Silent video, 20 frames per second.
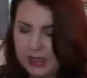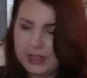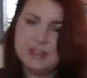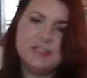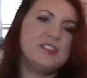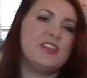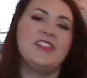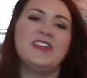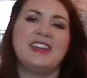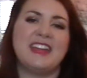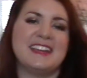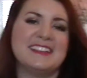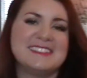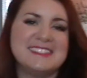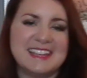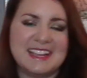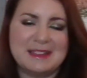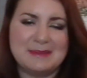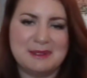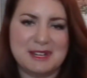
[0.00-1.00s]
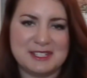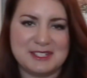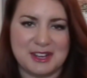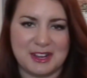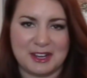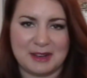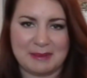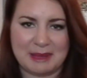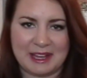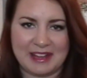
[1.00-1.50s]
So the next thing I'm going to
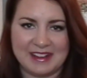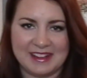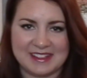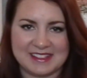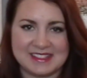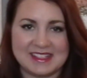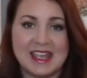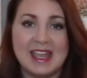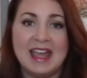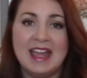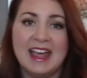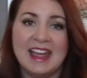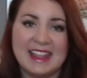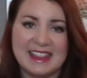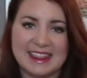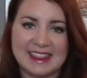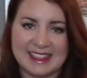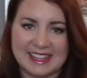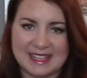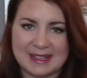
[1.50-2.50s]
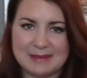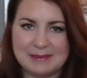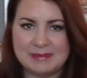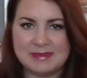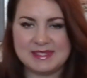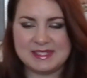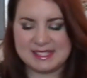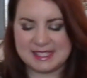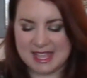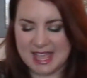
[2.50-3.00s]
talk about is
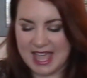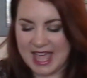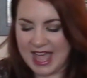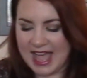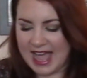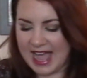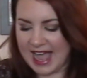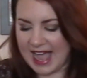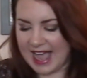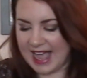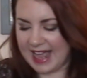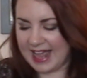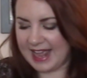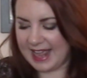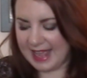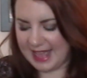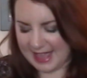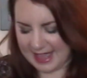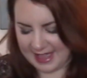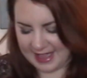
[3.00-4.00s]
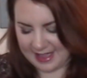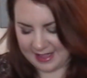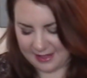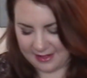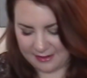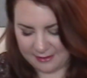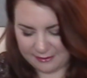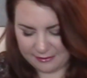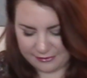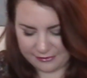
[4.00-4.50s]
lips. I
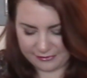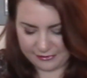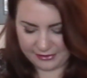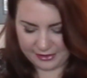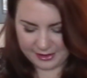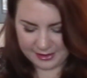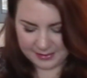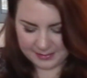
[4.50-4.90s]
have